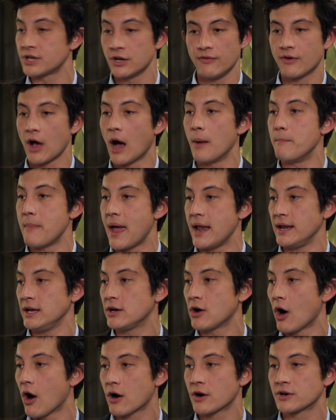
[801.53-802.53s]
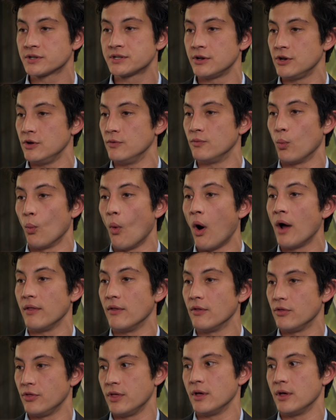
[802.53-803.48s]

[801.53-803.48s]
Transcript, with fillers: and you've got many cars and you want